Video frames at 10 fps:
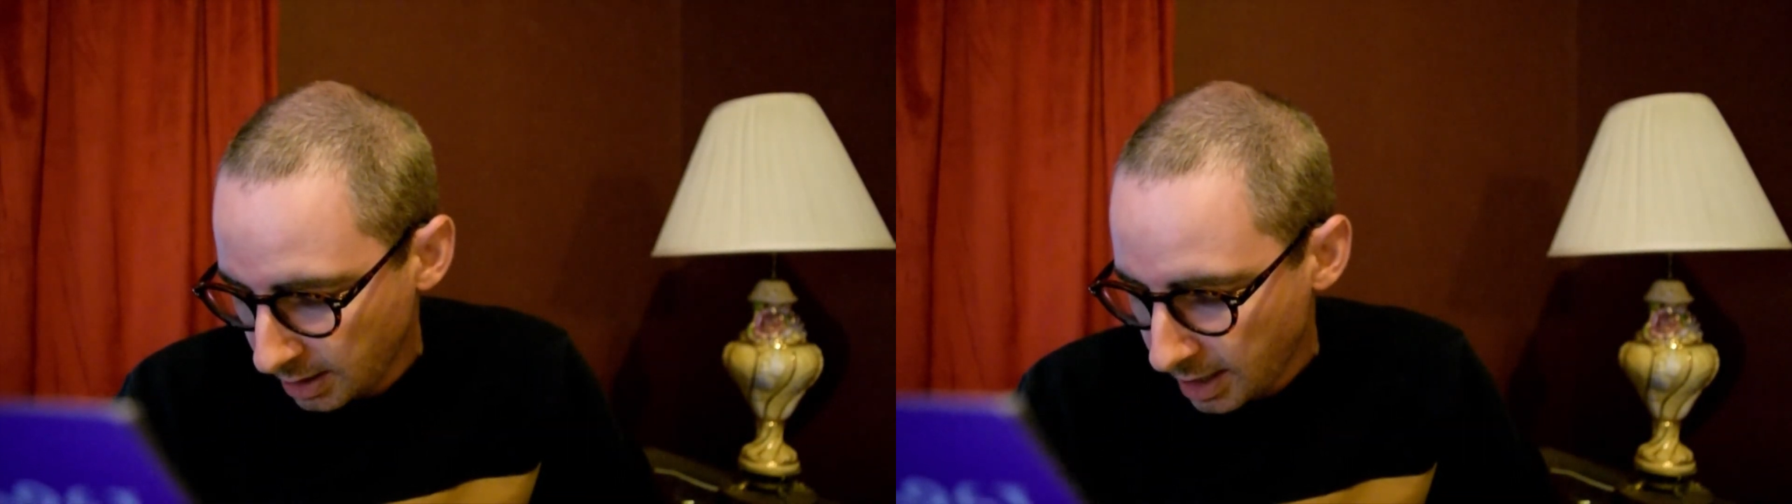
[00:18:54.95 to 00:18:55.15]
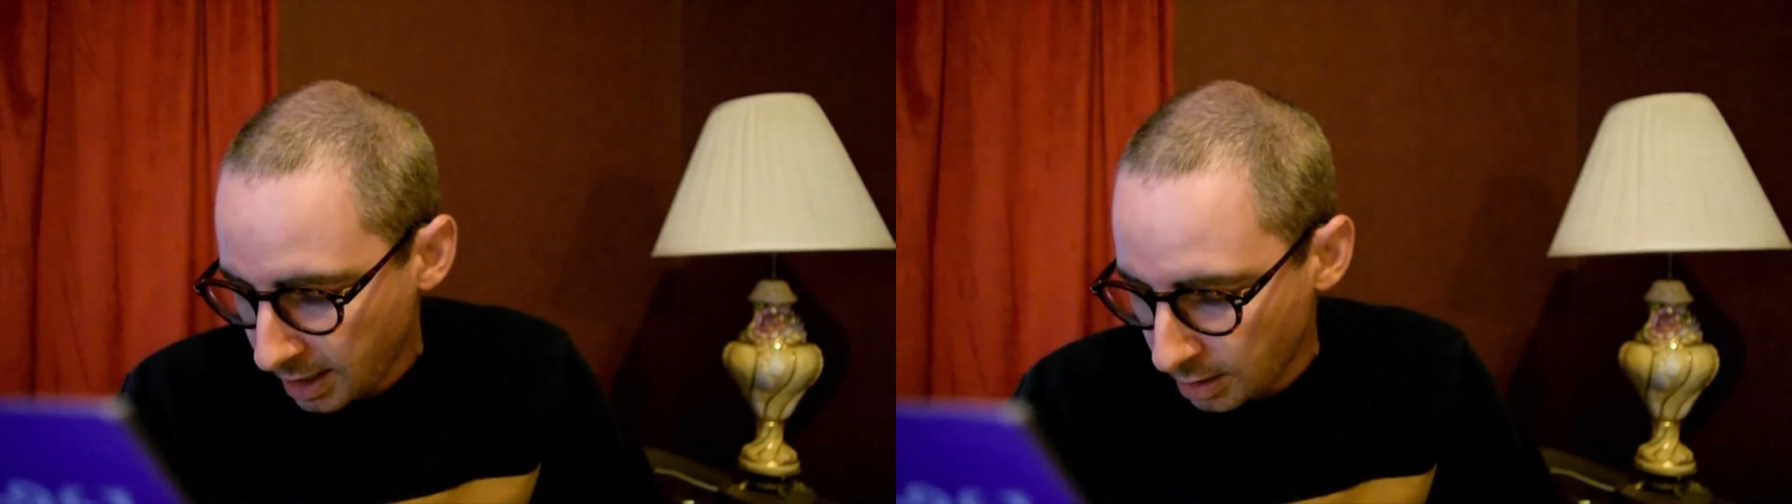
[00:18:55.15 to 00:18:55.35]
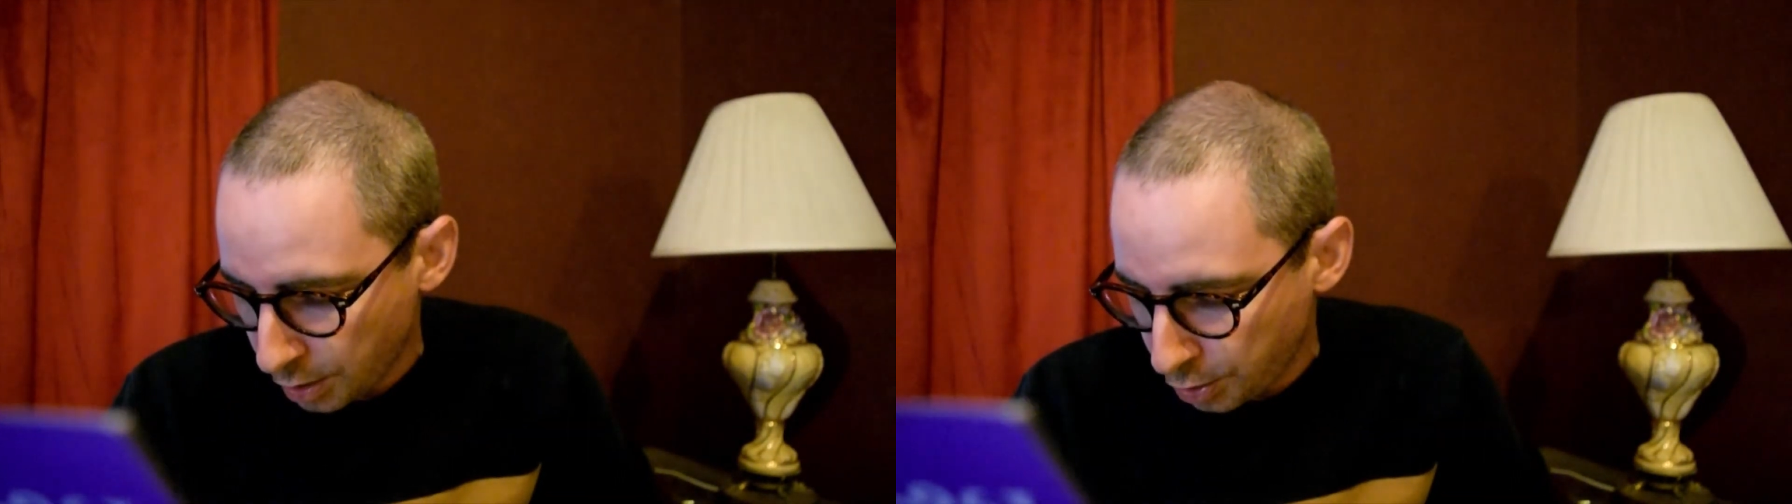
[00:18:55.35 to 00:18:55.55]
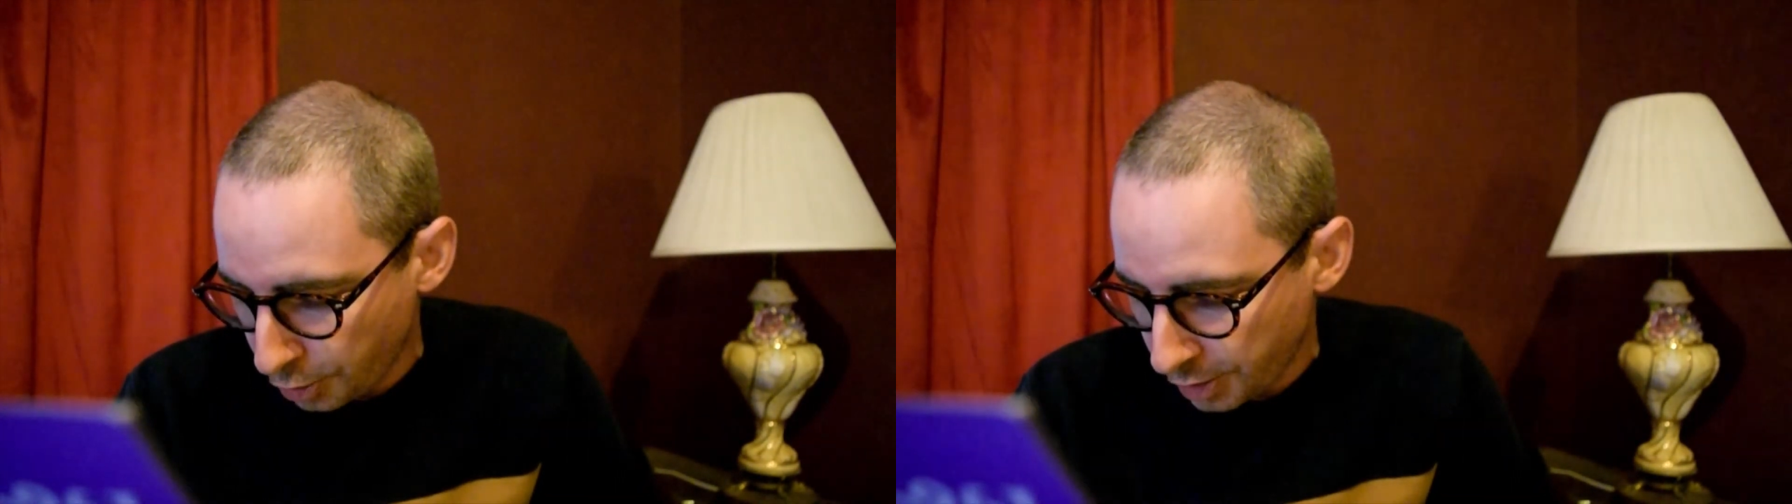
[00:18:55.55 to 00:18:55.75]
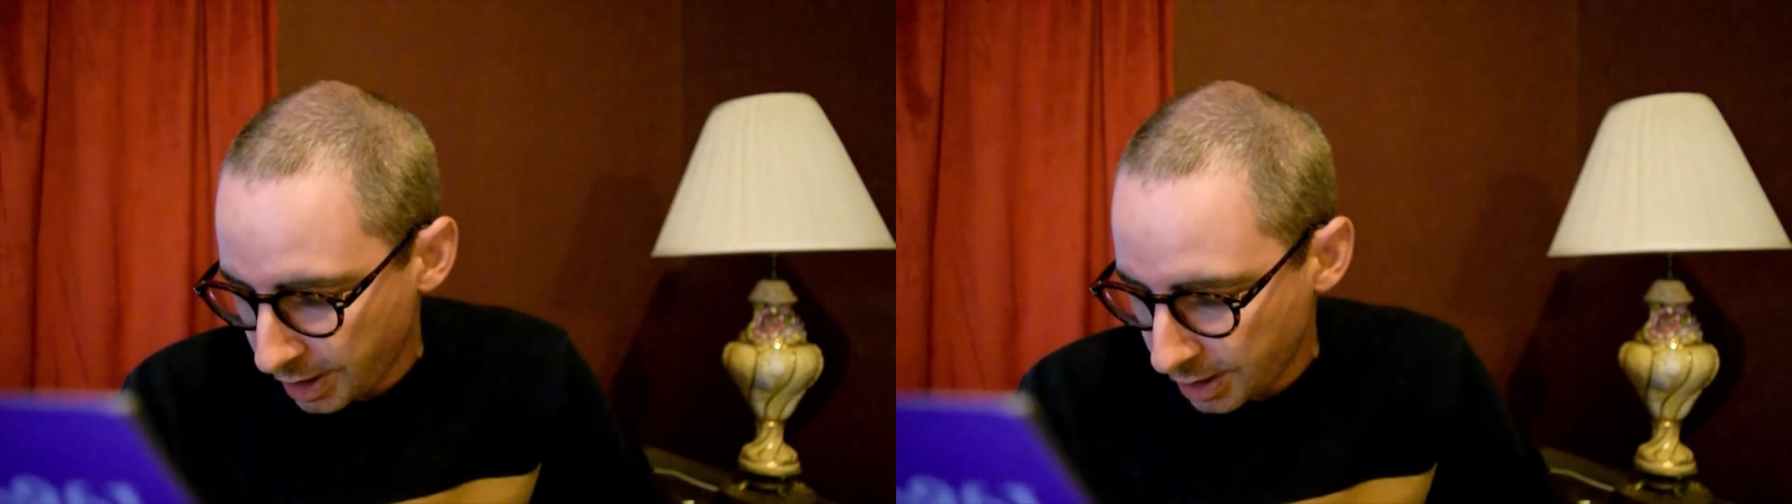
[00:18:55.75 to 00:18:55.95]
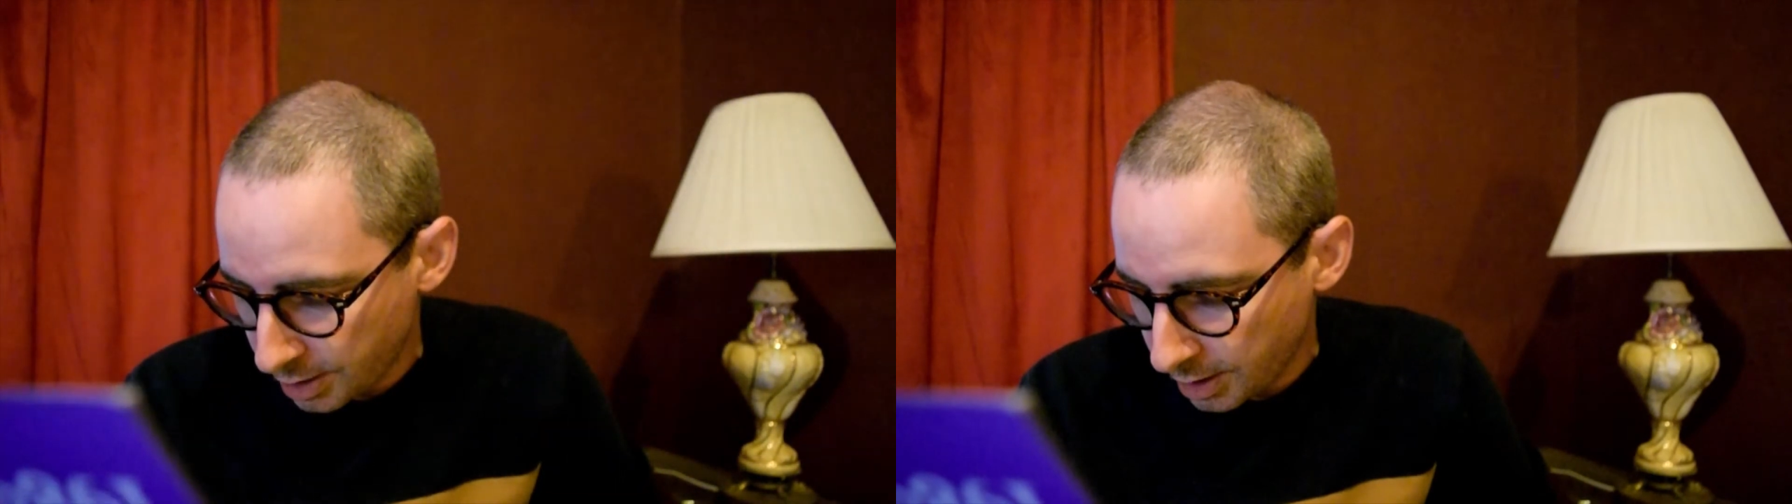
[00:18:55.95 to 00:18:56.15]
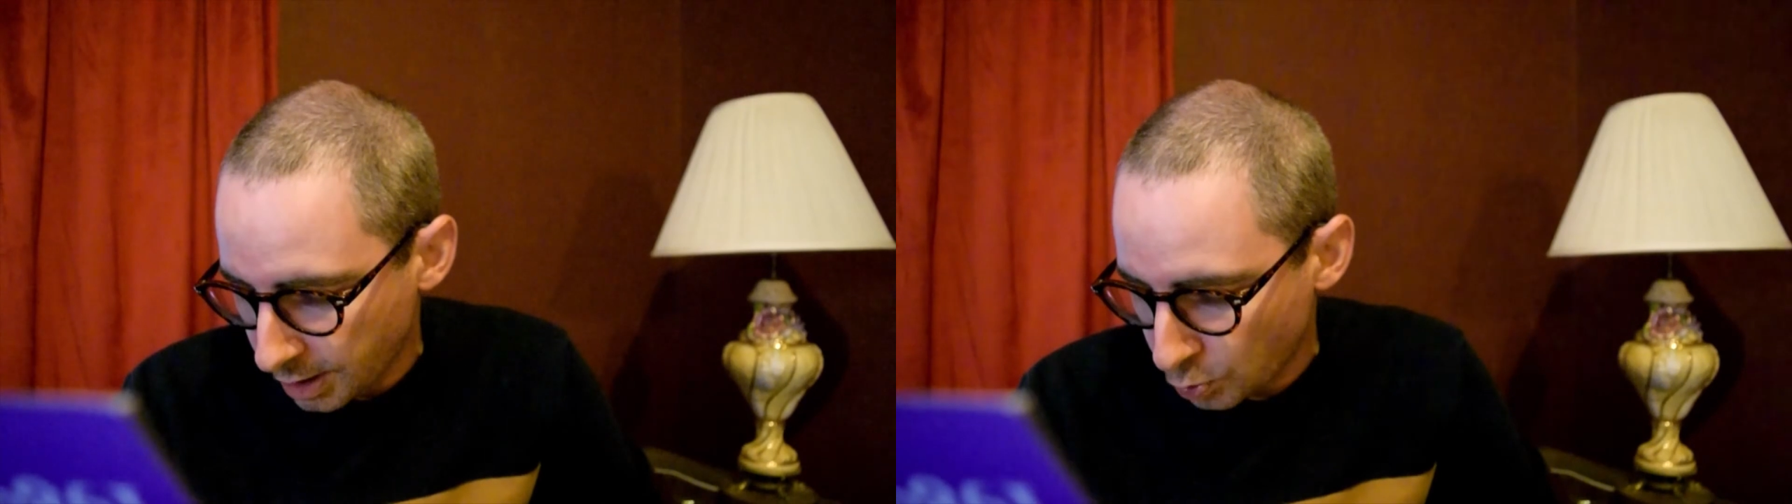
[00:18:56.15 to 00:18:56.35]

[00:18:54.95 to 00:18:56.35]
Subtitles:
and the 30th is